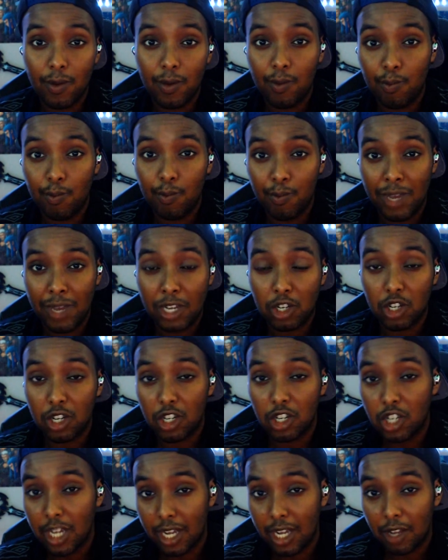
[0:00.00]
make sure
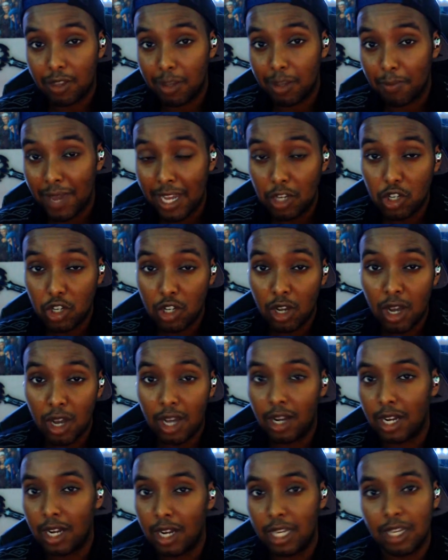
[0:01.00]
to check out the
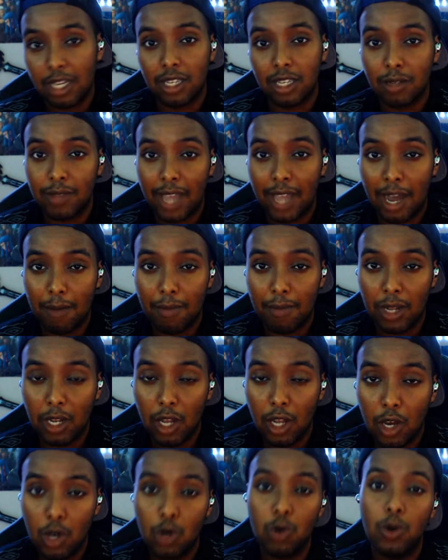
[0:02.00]
Patreon, link is down
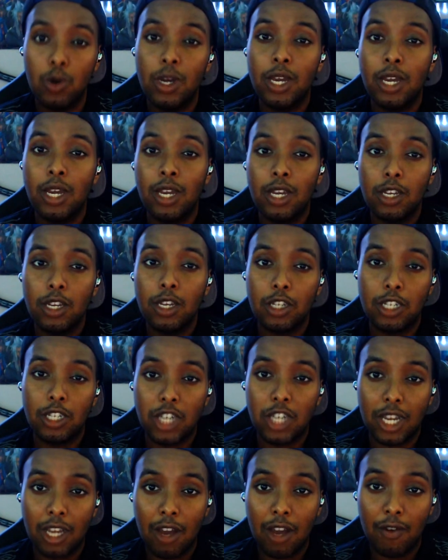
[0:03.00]
below. You can
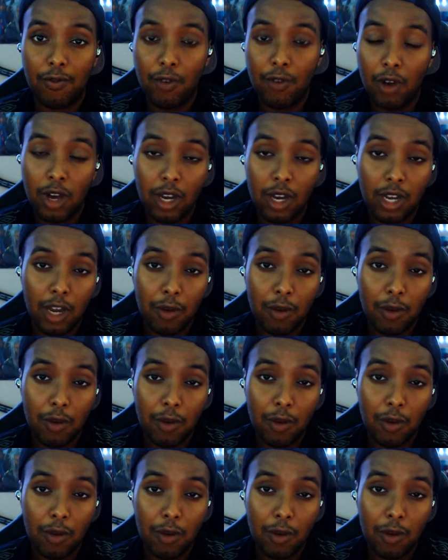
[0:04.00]
check out full uncut